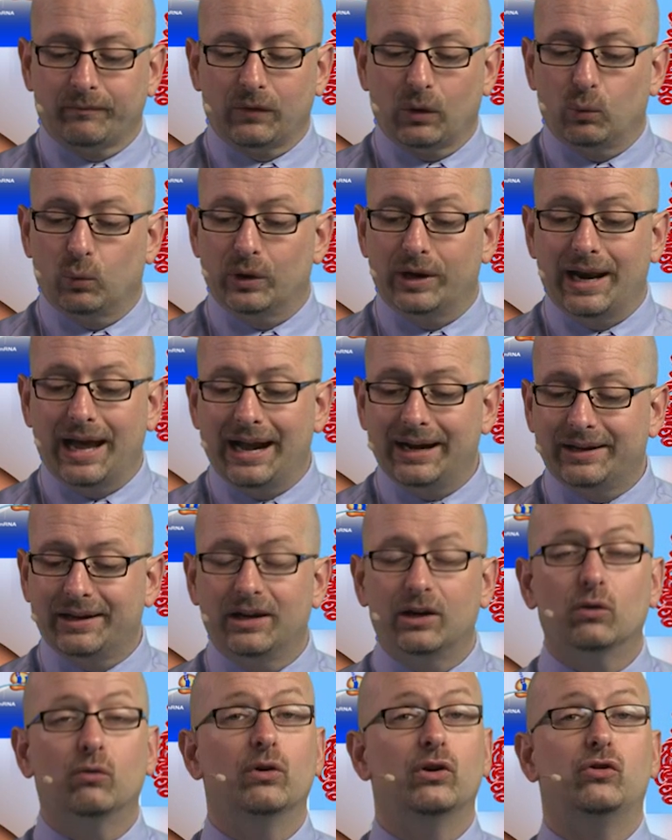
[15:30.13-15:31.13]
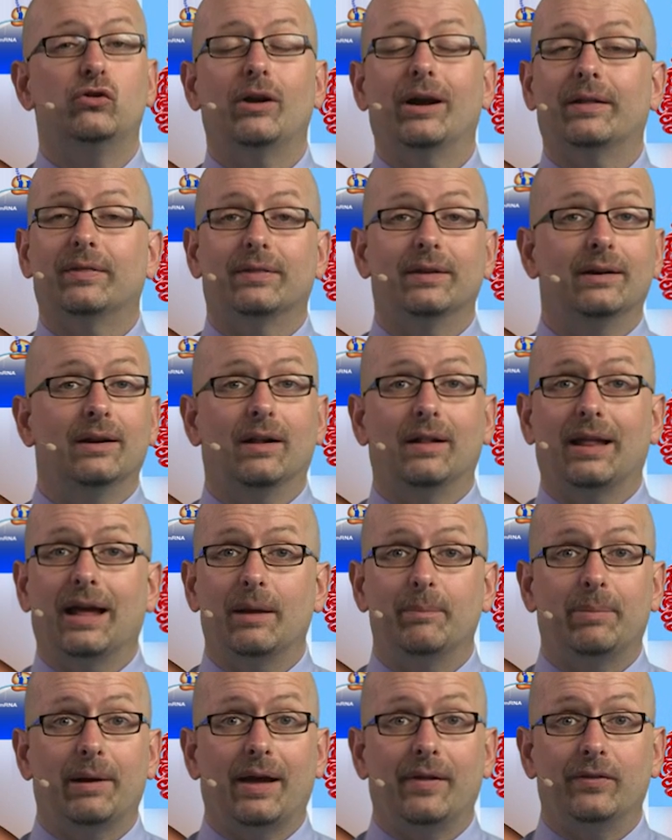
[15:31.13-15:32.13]
we're not going to reject the null
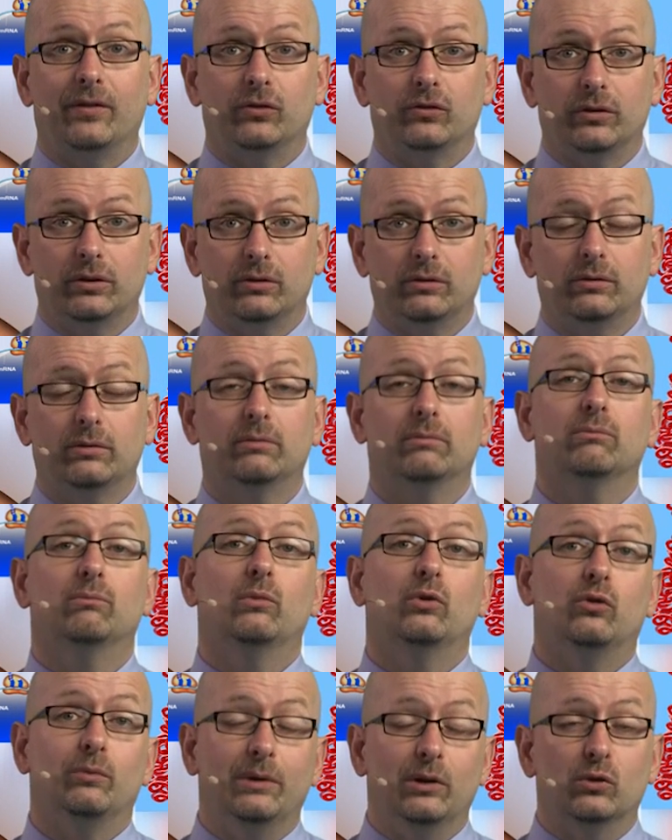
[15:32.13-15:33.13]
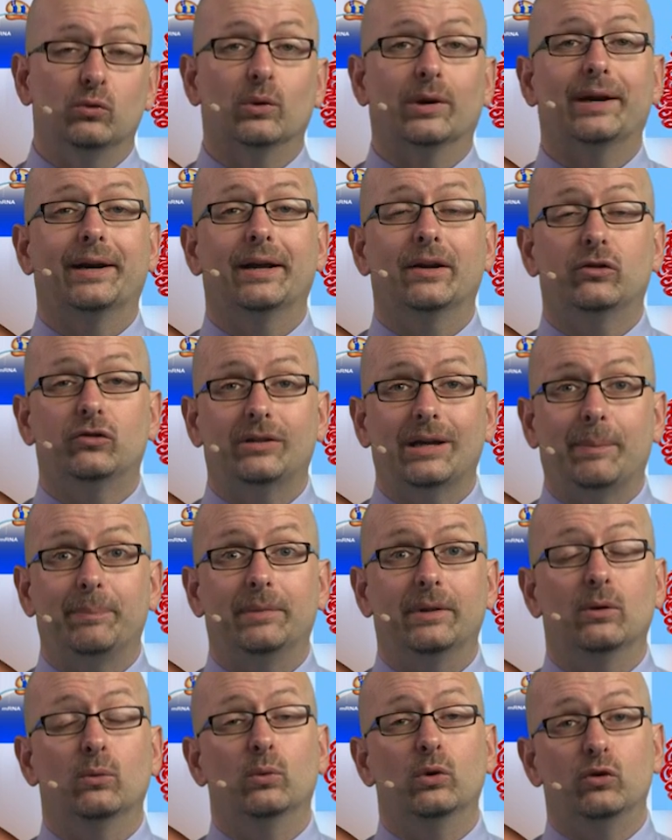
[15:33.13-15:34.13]
hypothesis, which means we're going to
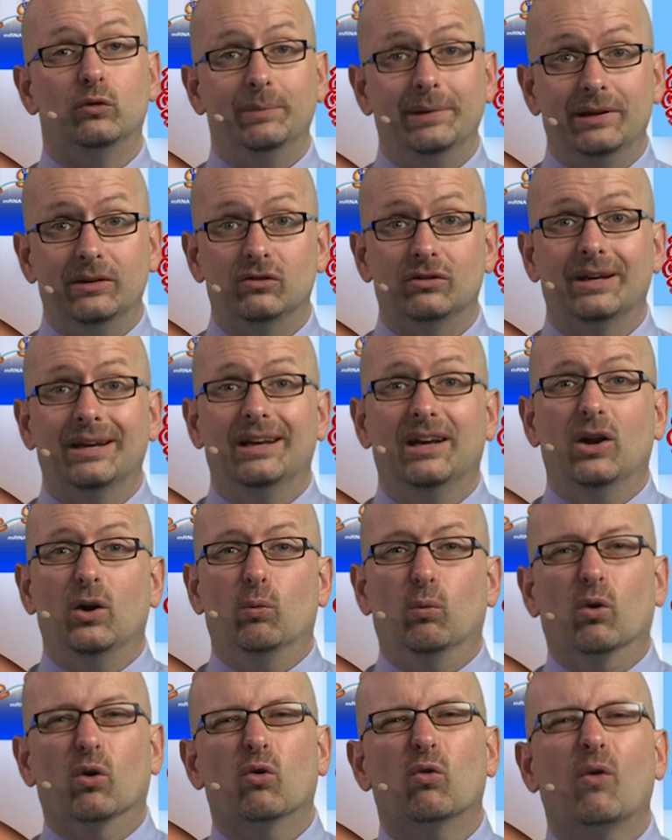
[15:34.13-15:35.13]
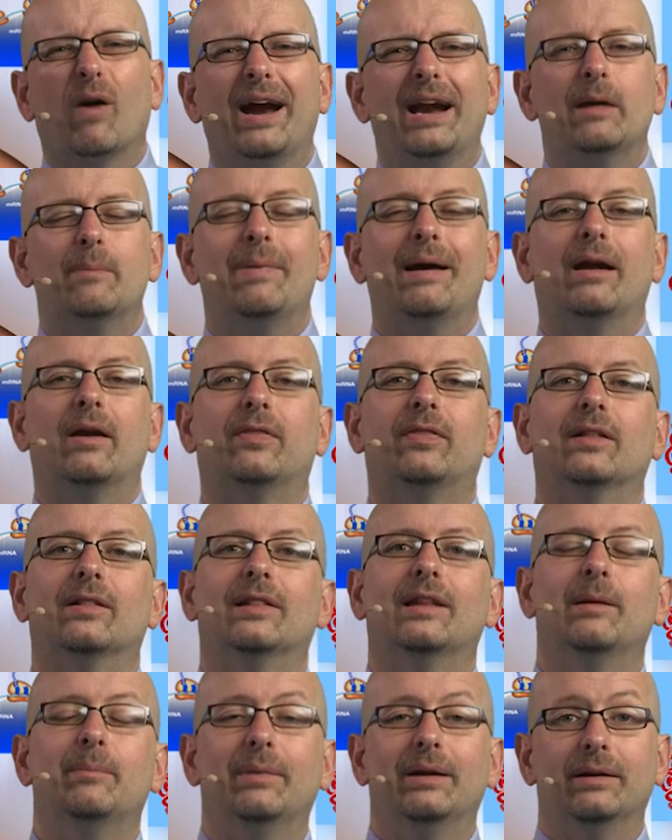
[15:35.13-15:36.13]
accept it, which means we're right about at the
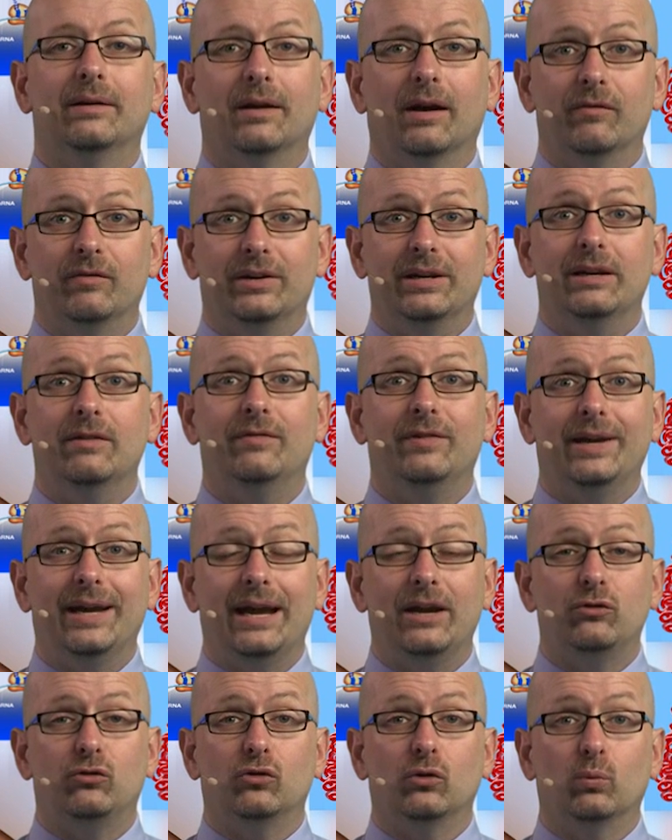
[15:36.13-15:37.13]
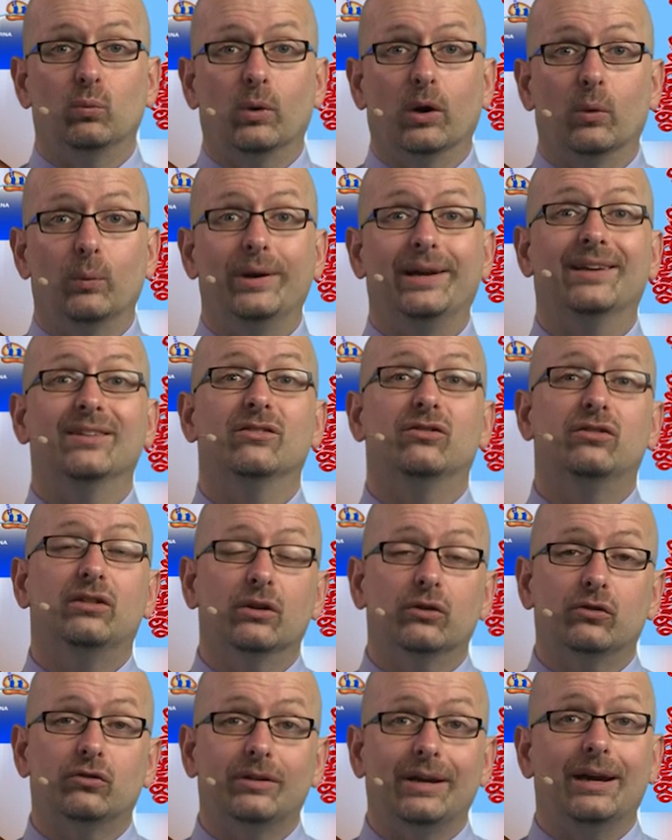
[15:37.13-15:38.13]
limit of deviation where we can
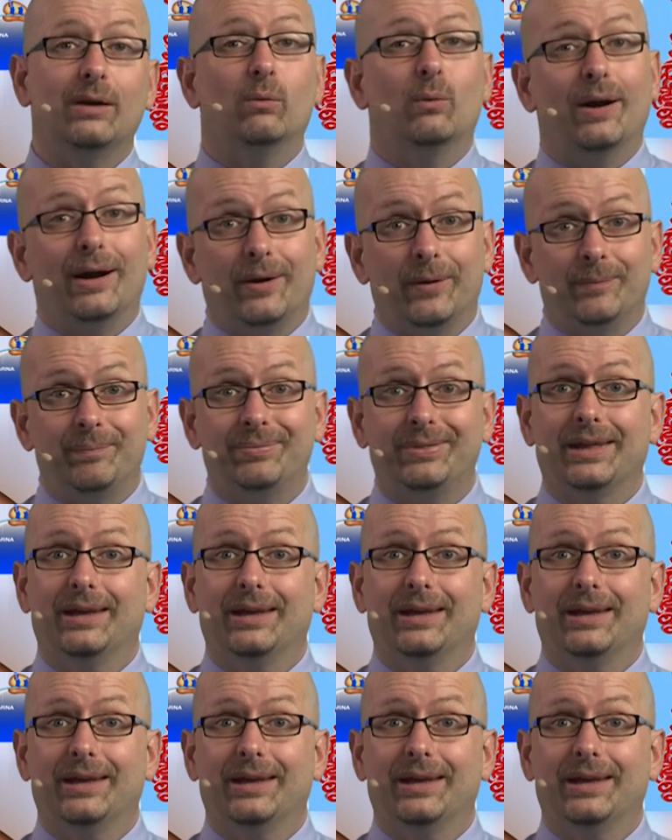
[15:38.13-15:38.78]
still say, well,